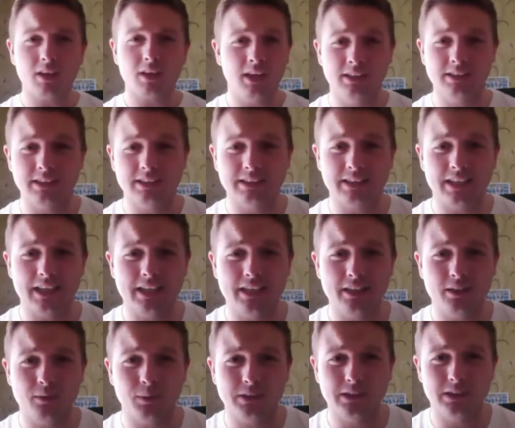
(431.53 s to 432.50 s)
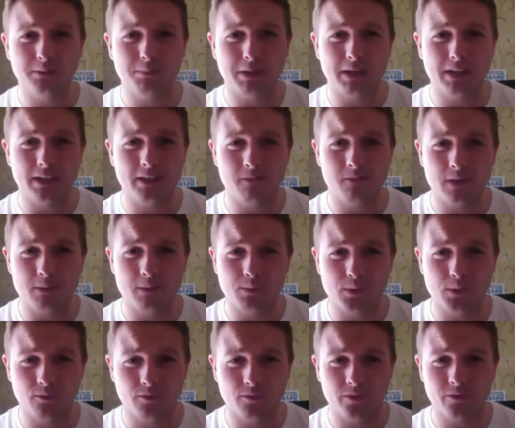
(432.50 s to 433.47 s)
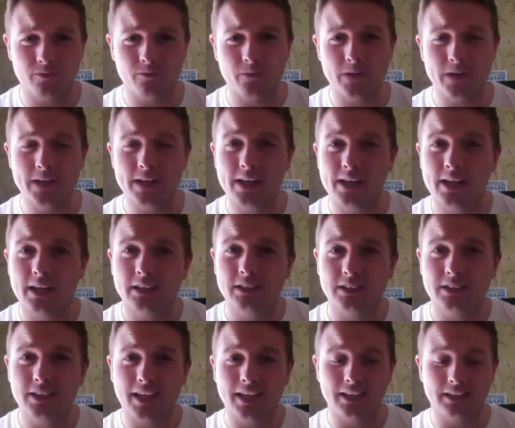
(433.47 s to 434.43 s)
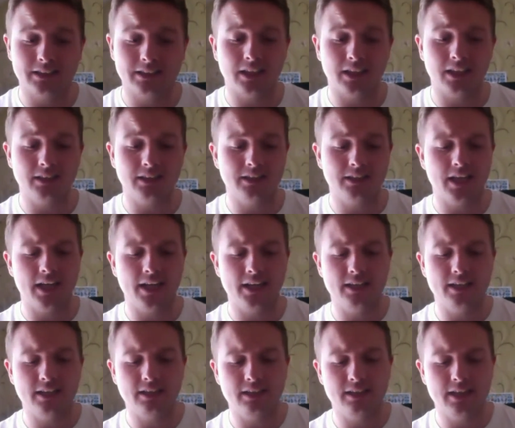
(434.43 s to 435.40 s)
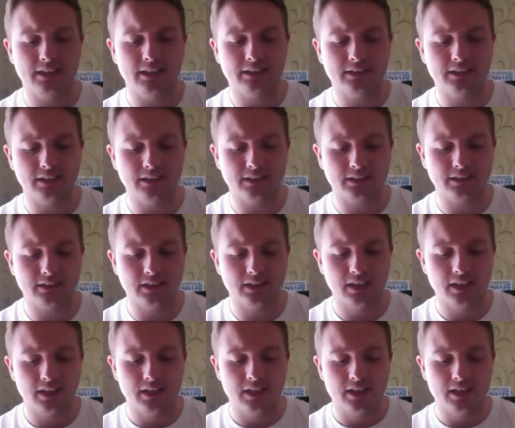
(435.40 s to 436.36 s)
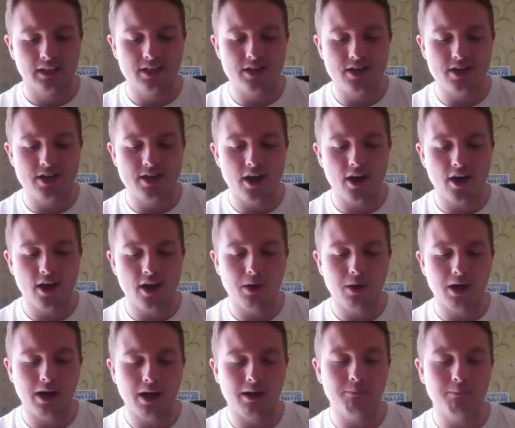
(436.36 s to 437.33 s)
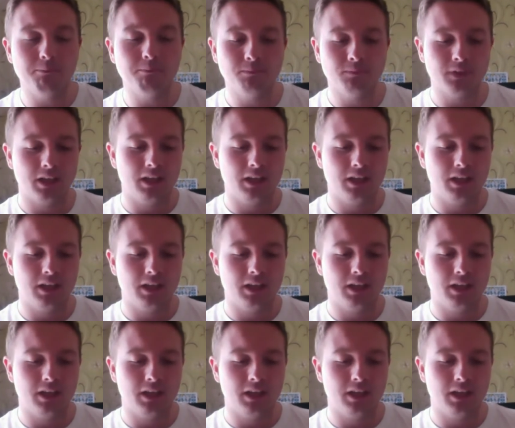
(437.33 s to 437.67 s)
As I say, any questions about any of them, do feel free to get in touch and let us know.